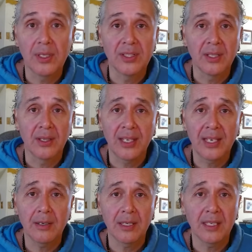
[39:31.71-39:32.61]
wasn't
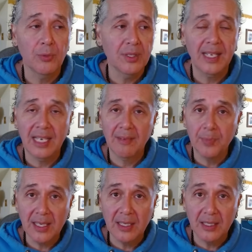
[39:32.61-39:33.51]
there. It wouldn't have
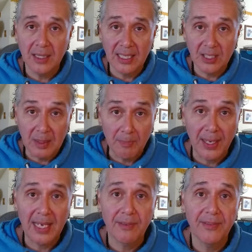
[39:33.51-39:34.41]
been as
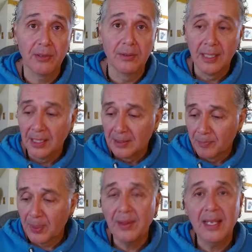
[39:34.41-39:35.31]
impactful.
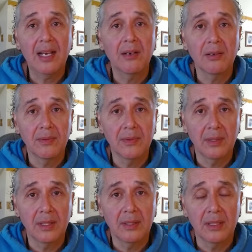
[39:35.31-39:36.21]
But now
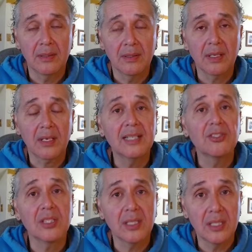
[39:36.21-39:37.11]
the
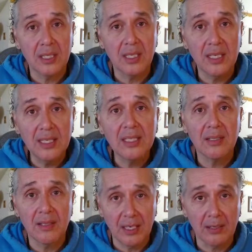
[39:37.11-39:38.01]
consciousness is
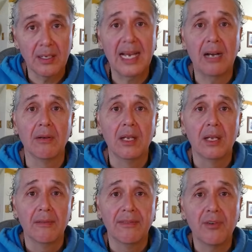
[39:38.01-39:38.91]
there now
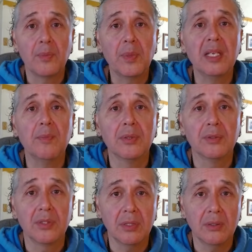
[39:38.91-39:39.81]
for
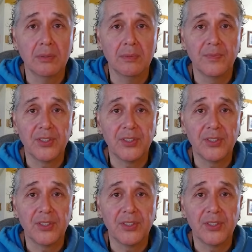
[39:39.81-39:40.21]
people to